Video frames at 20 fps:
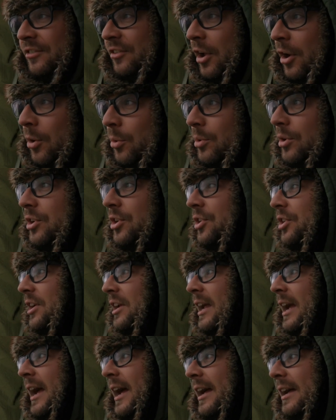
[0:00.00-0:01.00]
It's only going to
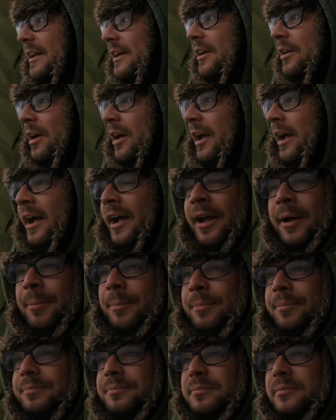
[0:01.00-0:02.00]
get,
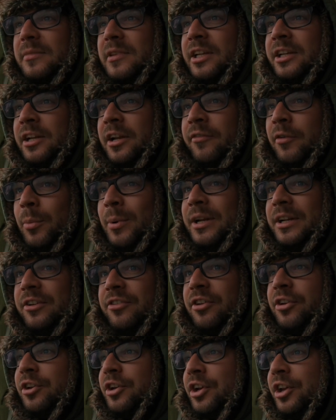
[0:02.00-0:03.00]
you know, the wind
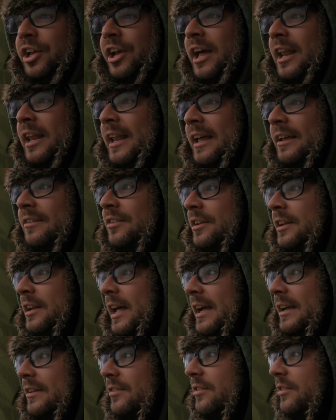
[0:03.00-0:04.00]
is only going to get less and less.